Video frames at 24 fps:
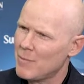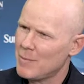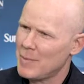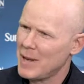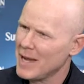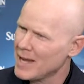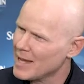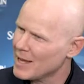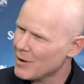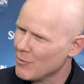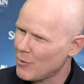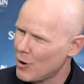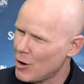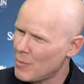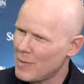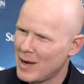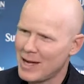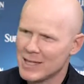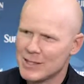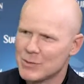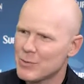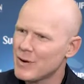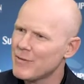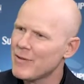Picking
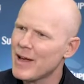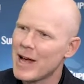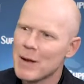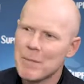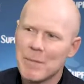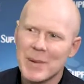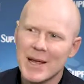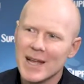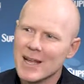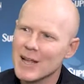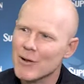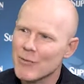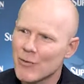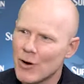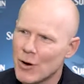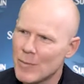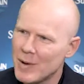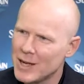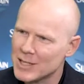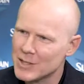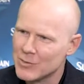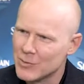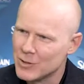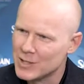robots, we've had picking
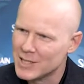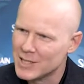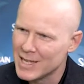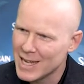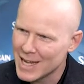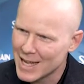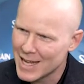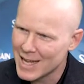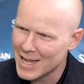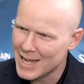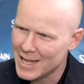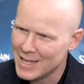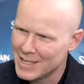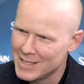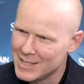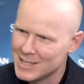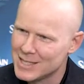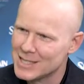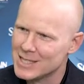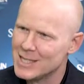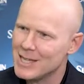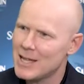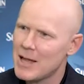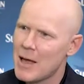robots for
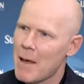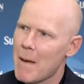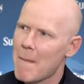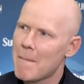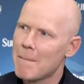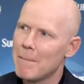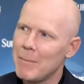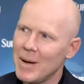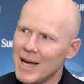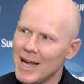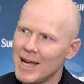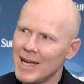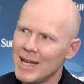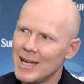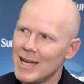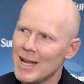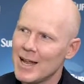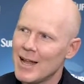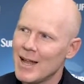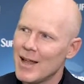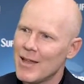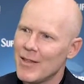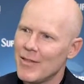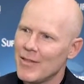decades, but
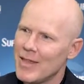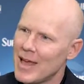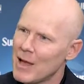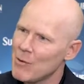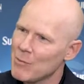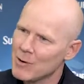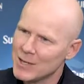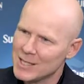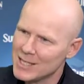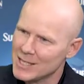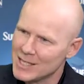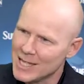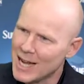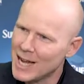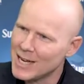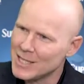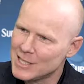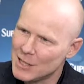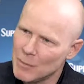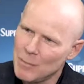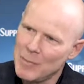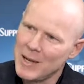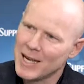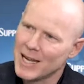they were designed
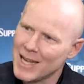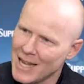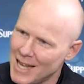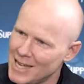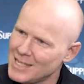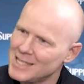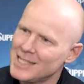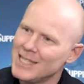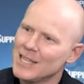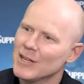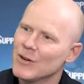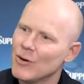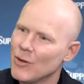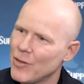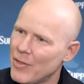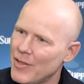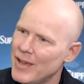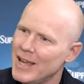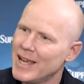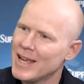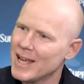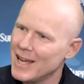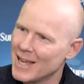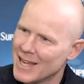to pick a single
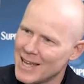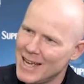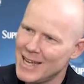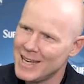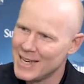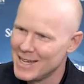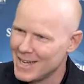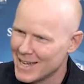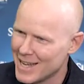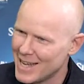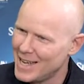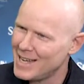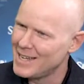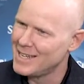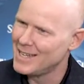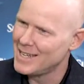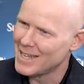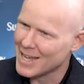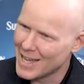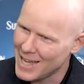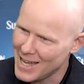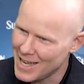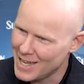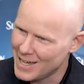thing again and again and
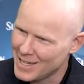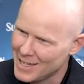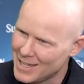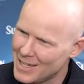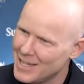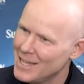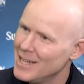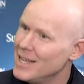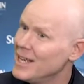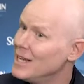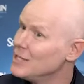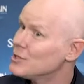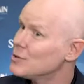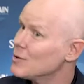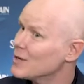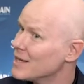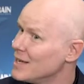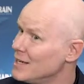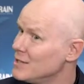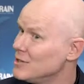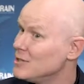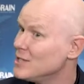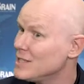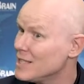again. And so
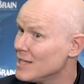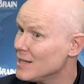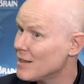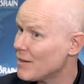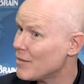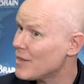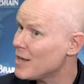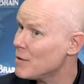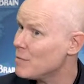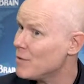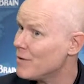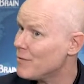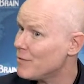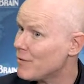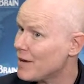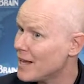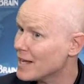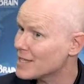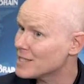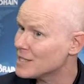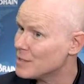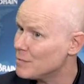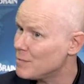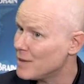again, you see the theme of
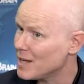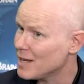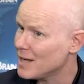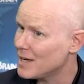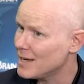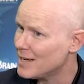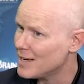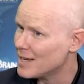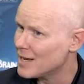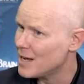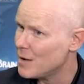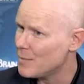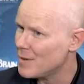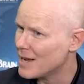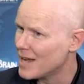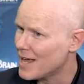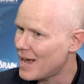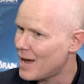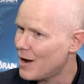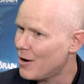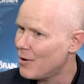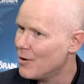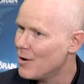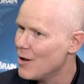flexibility coming
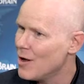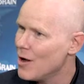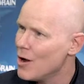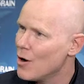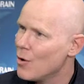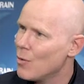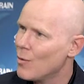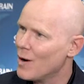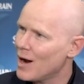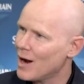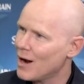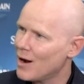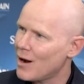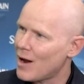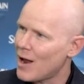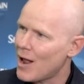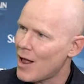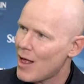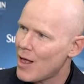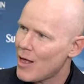out, where